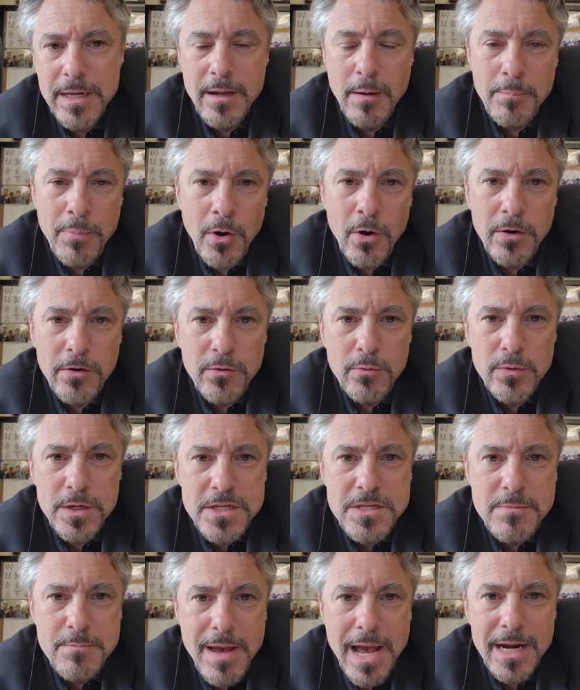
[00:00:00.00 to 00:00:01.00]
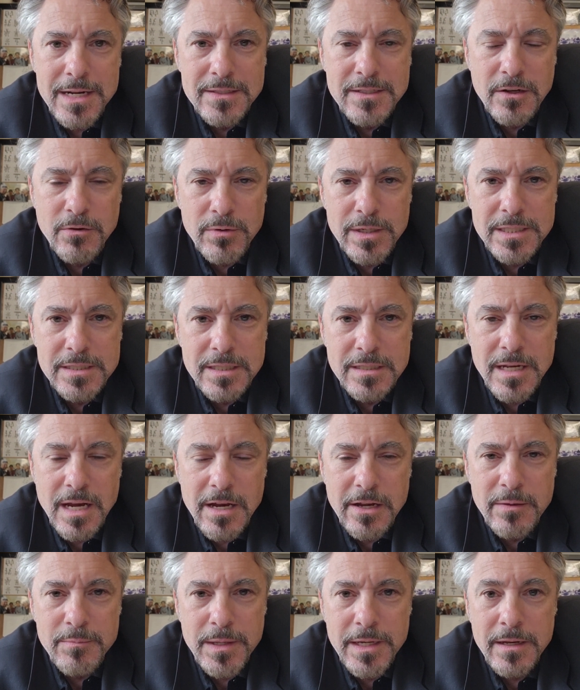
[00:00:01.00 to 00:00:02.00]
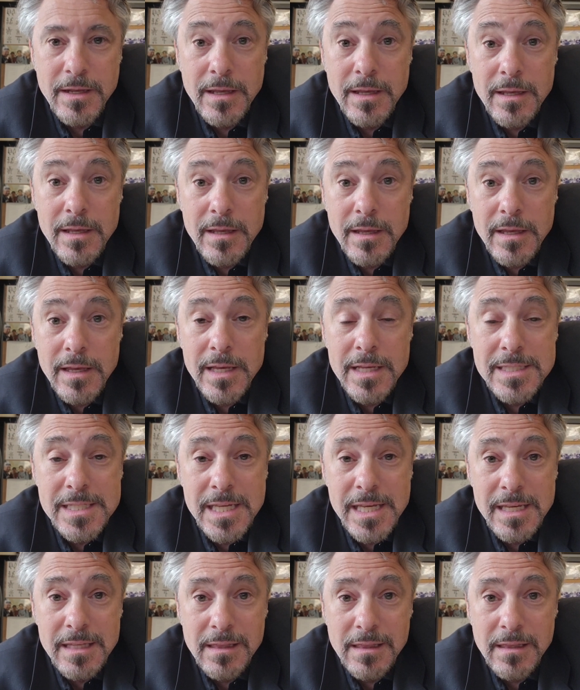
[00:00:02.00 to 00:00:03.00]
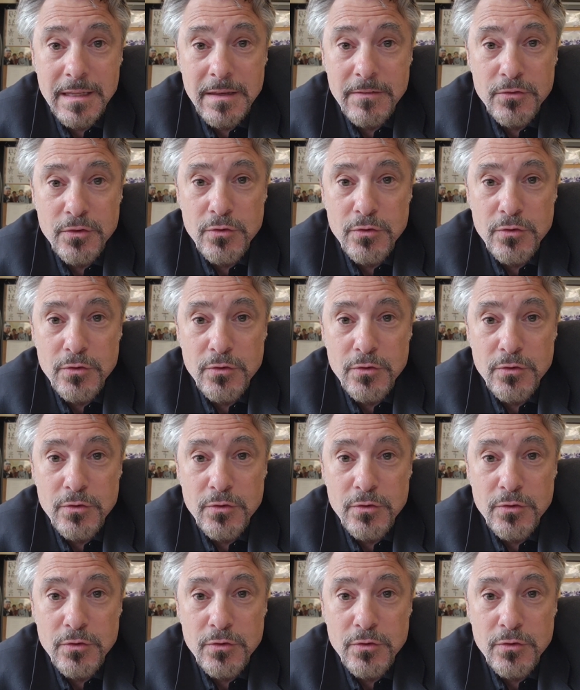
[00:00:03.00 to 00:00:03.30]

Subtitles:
Now, part of the reason Madison creates the document is he lives